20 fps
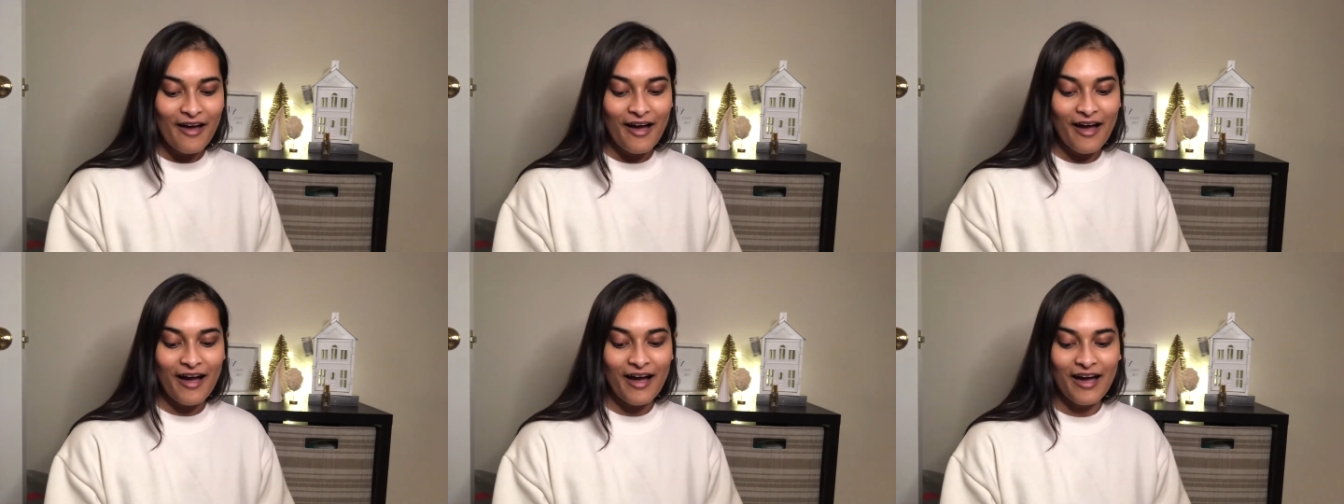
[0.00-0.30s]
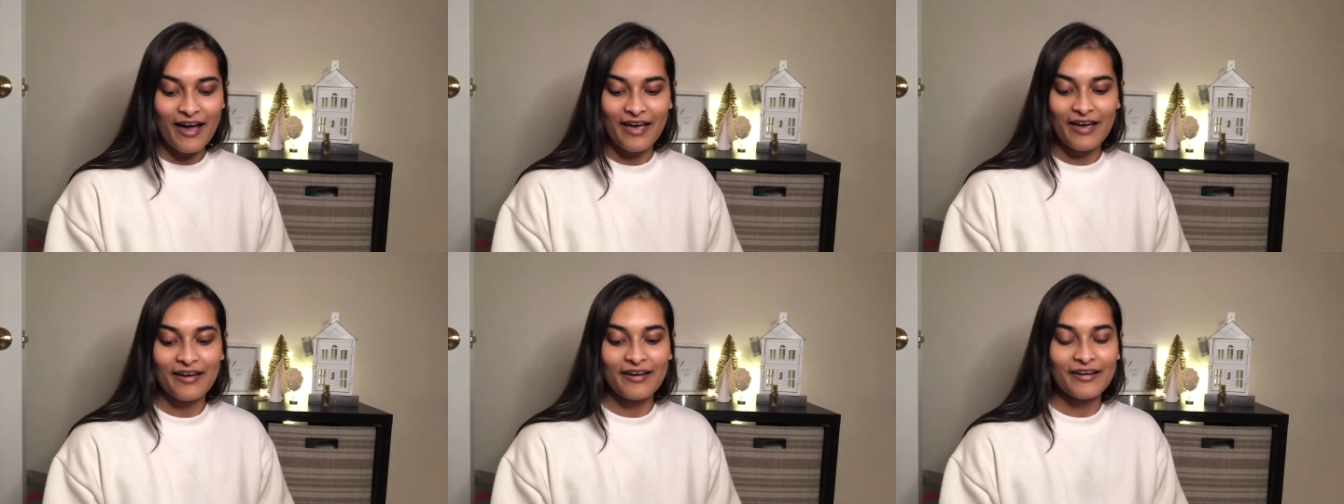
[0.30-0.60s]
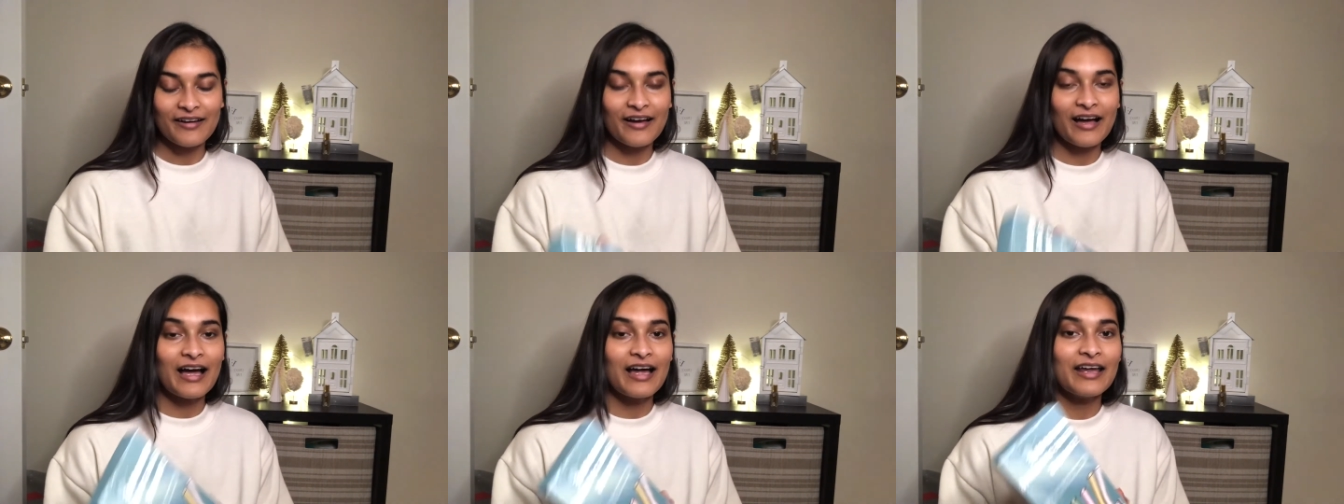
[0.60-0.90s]
I
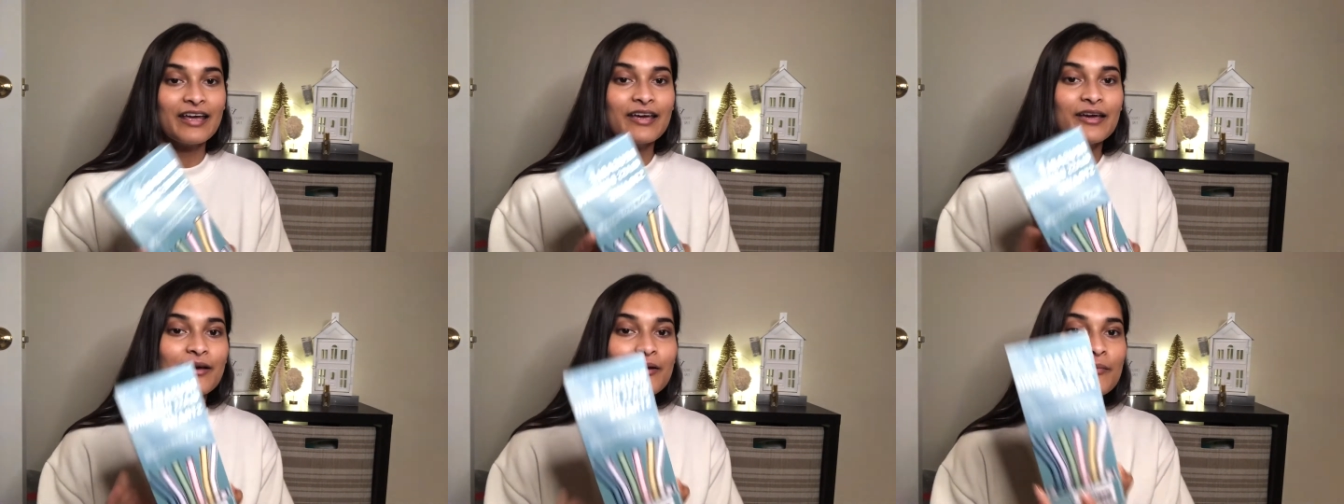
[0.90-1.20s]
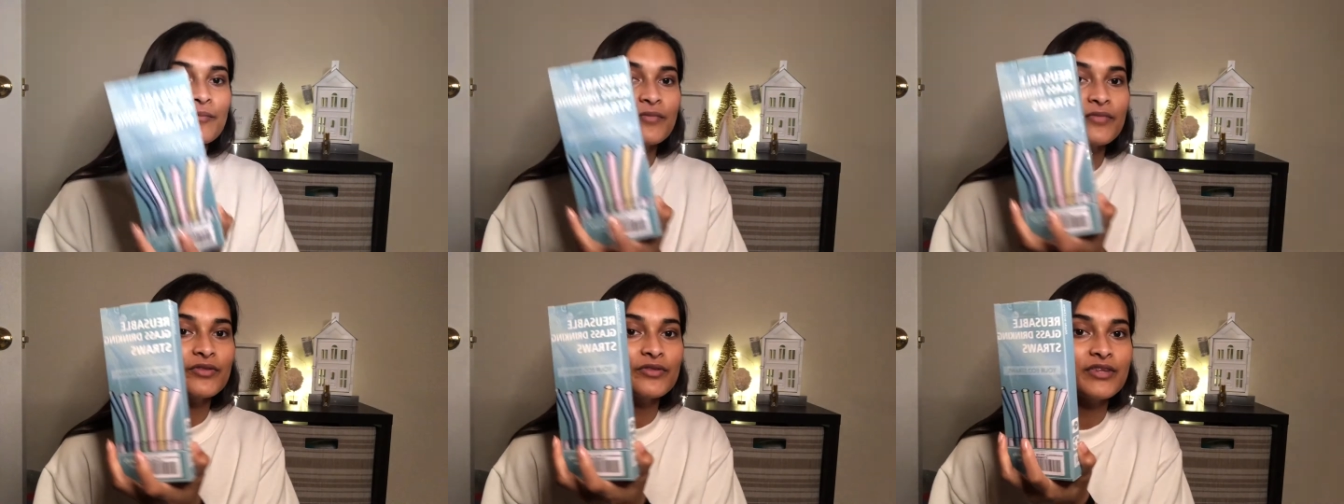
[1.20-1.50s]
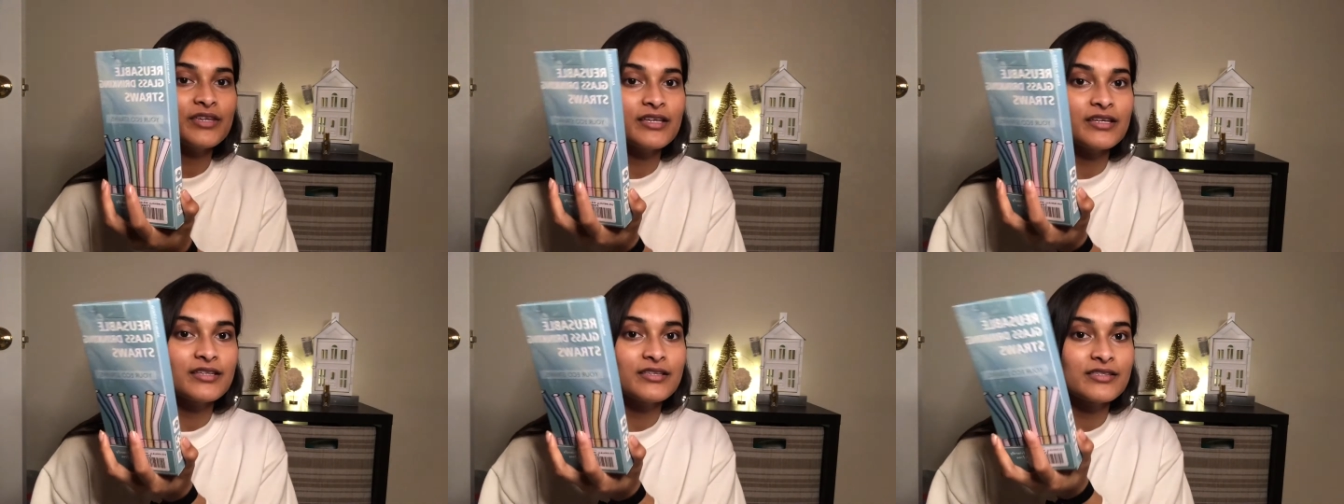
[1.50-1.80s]
got him
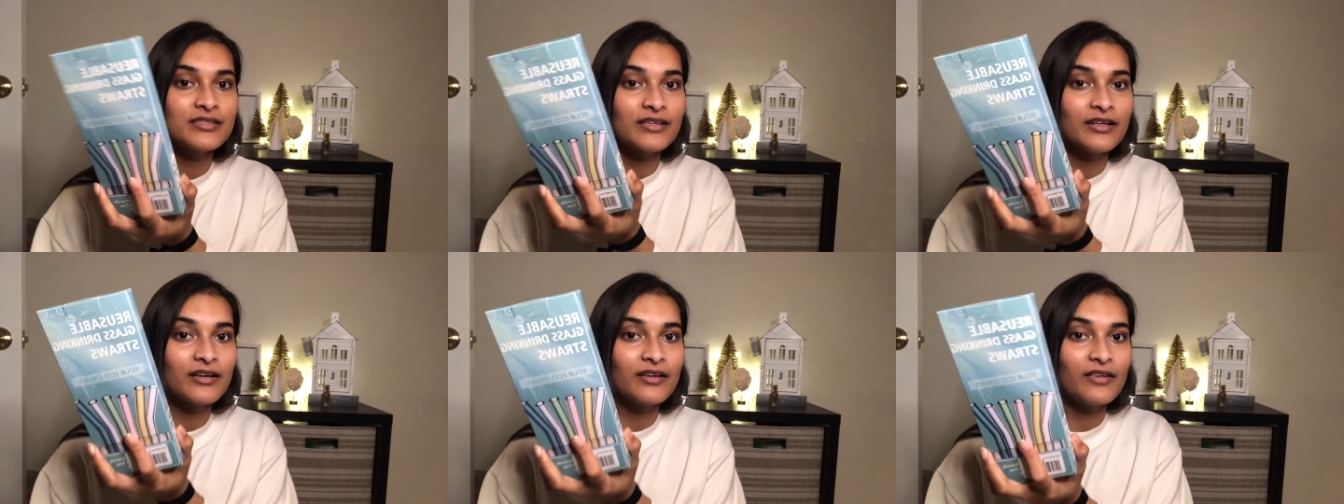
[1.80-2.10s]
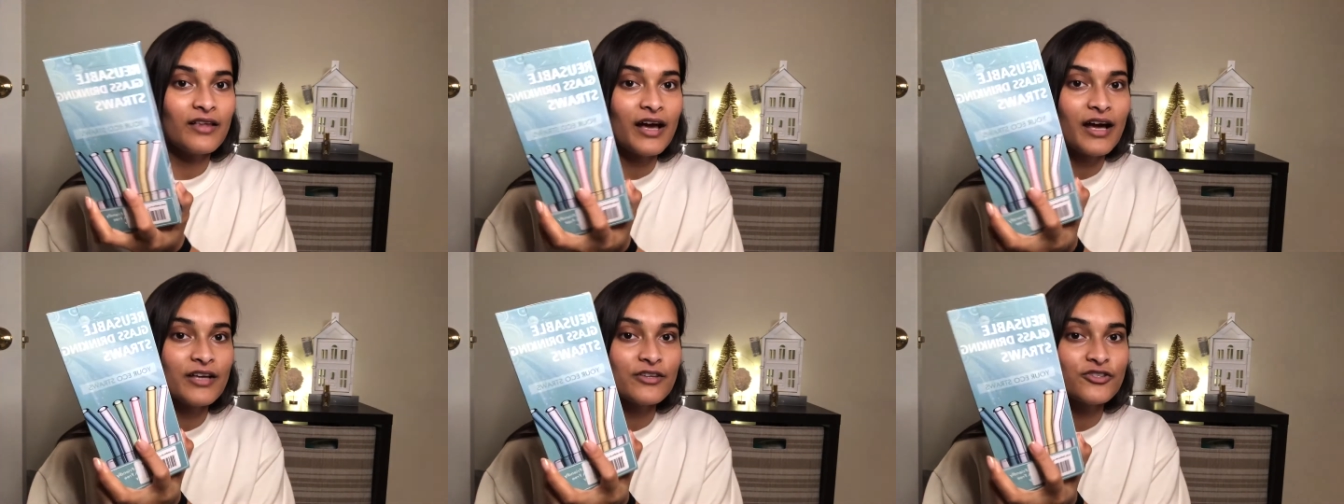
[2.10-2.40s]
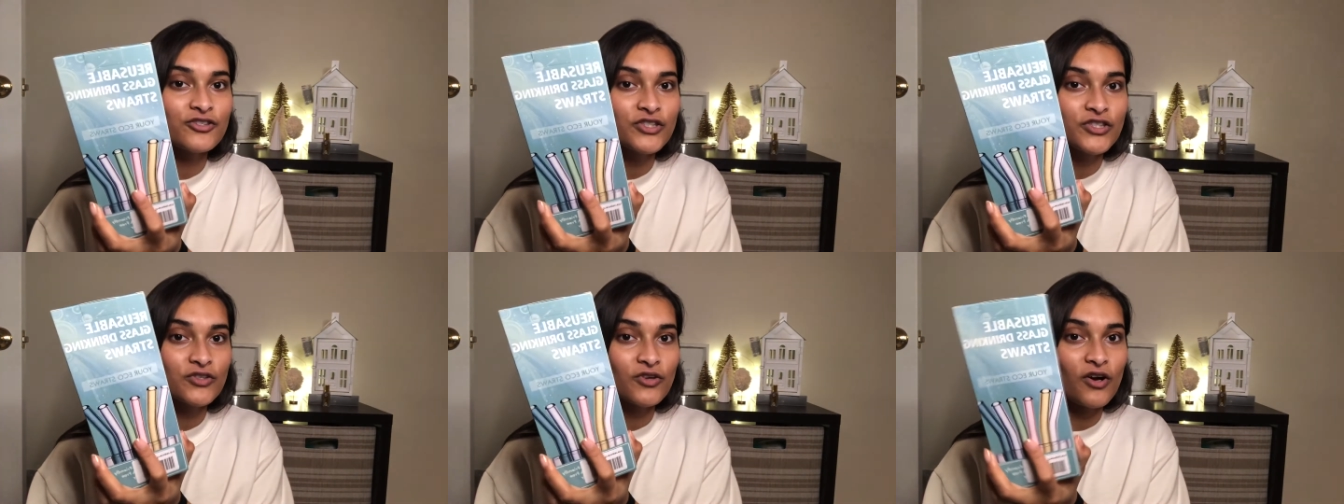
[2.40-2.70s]
these glass
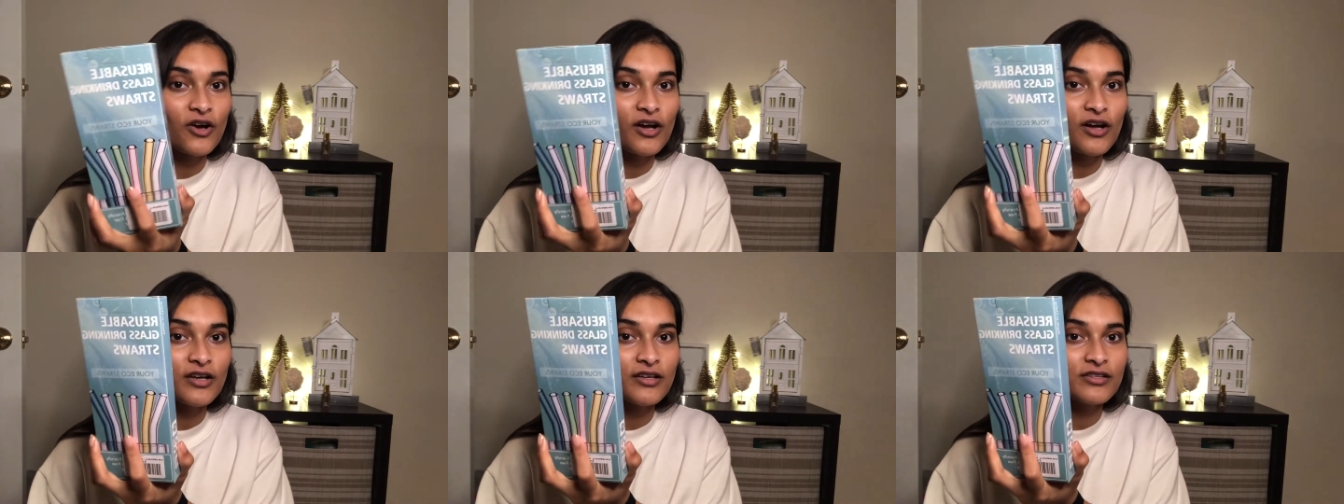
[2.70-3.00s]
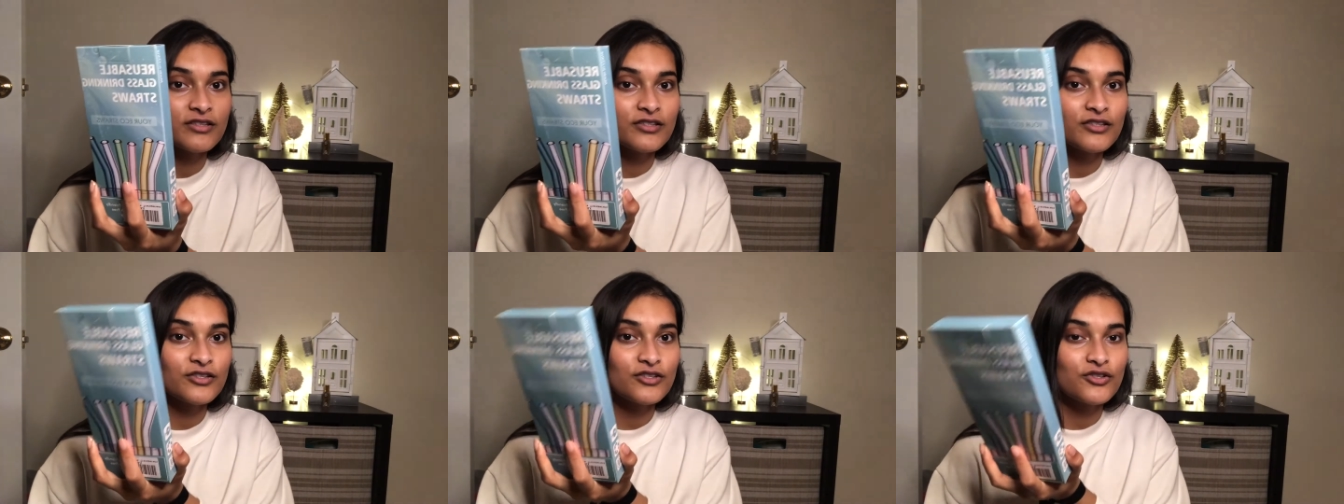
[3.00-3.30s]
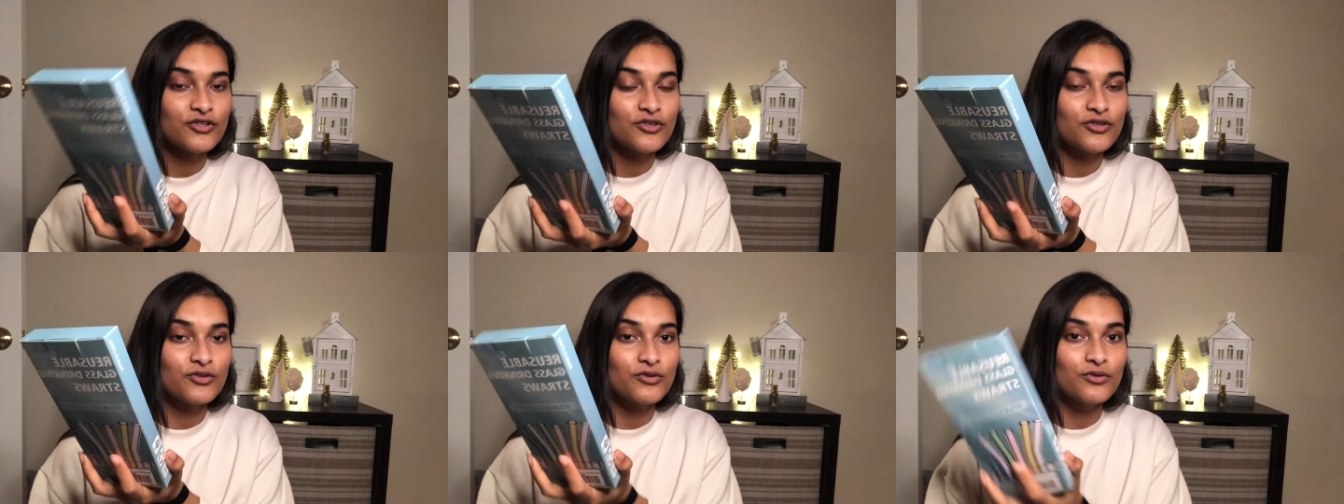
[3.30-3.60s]
straws
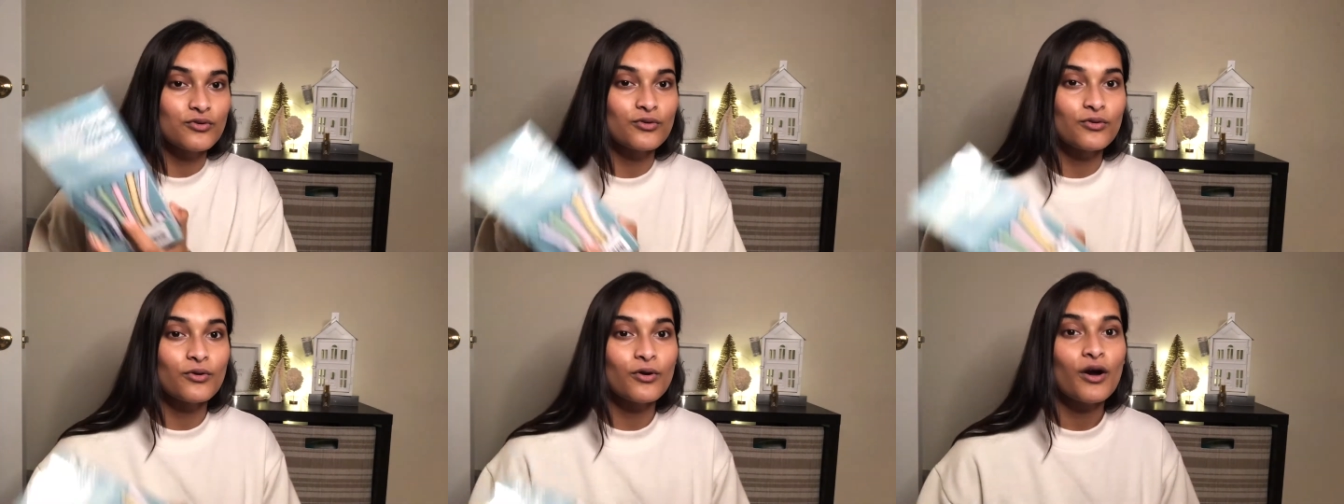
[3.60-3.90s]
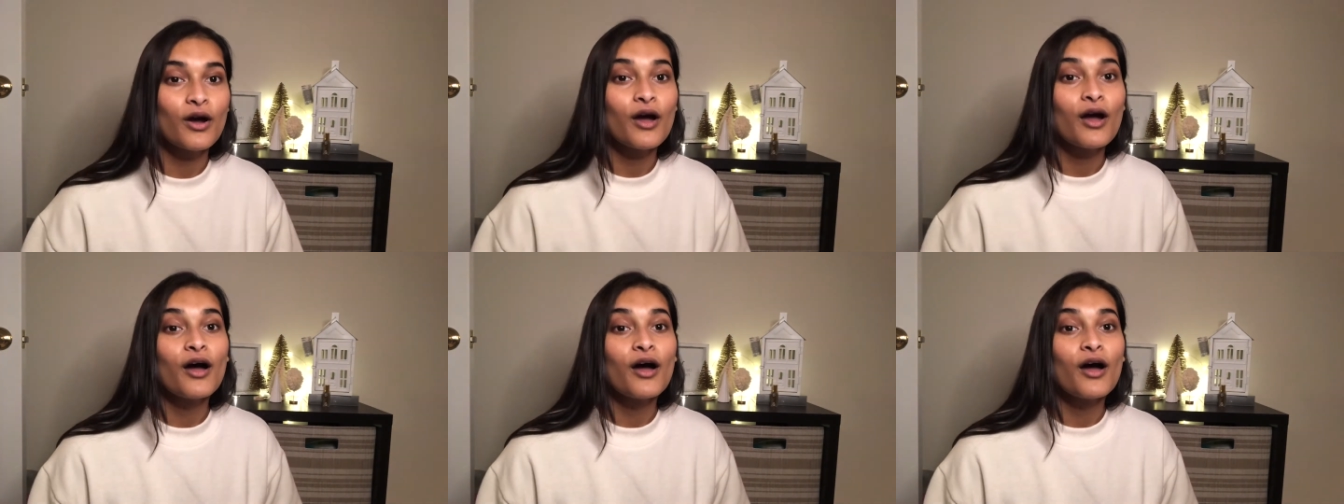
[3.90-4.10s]
to